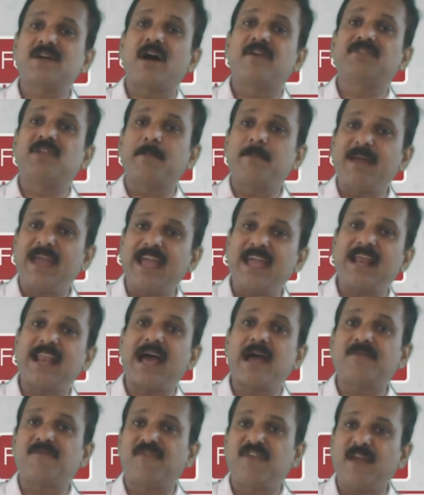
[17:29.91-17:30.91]
of the male
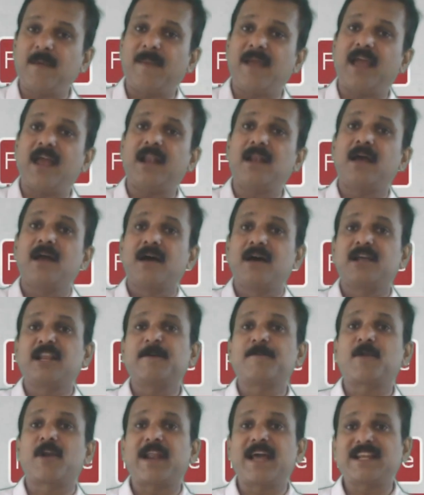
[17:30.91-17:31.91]
and female
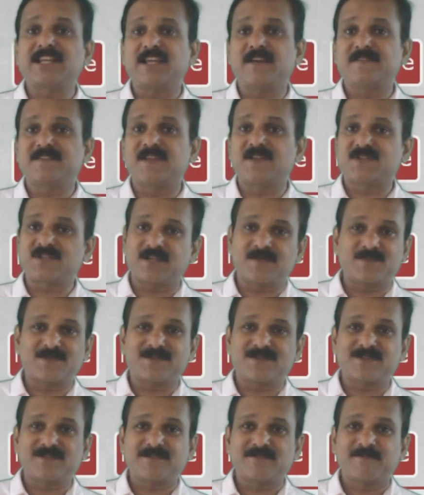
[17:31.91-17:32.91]
reproductive
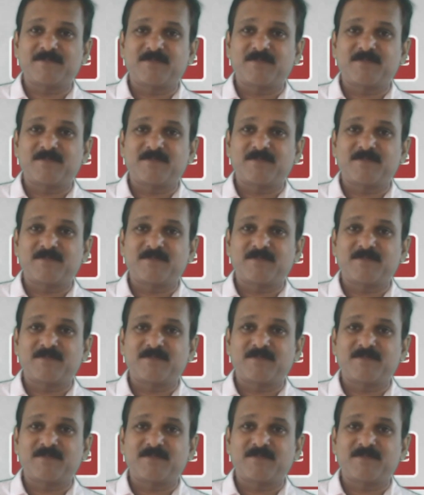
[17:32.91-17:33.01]
systems.